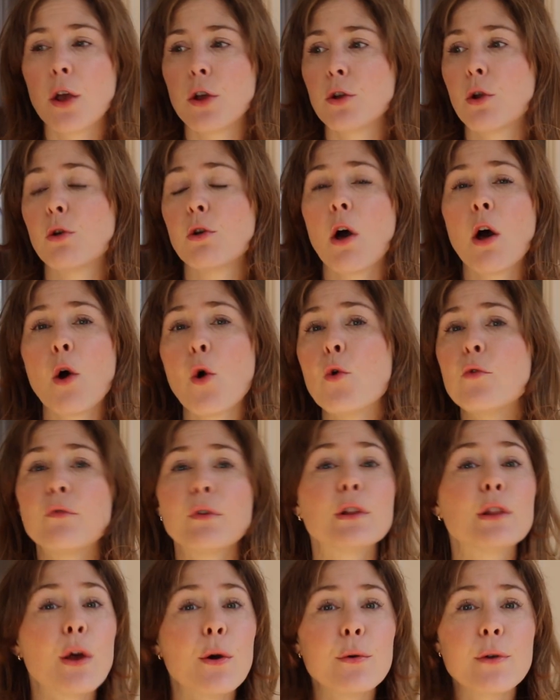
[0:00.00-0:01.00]
you know, not
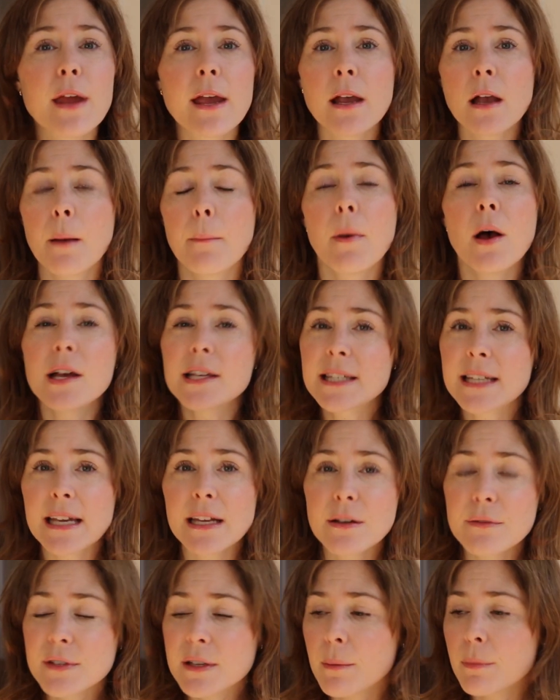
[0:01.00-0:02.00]
overloading a
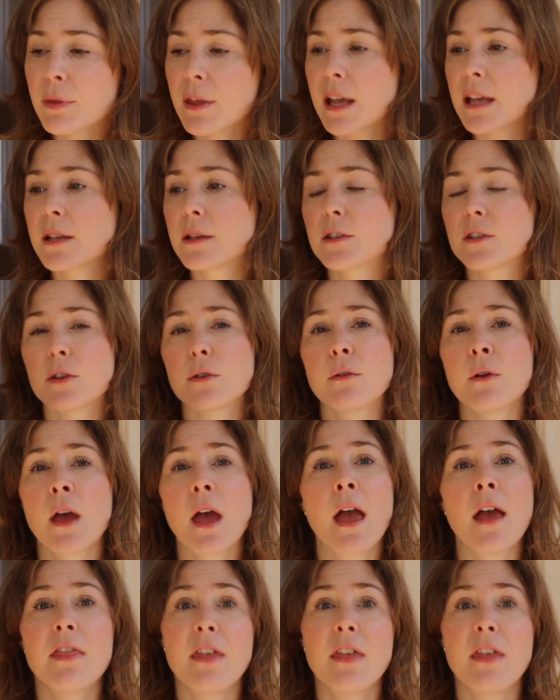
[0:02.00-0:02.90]
basket of something so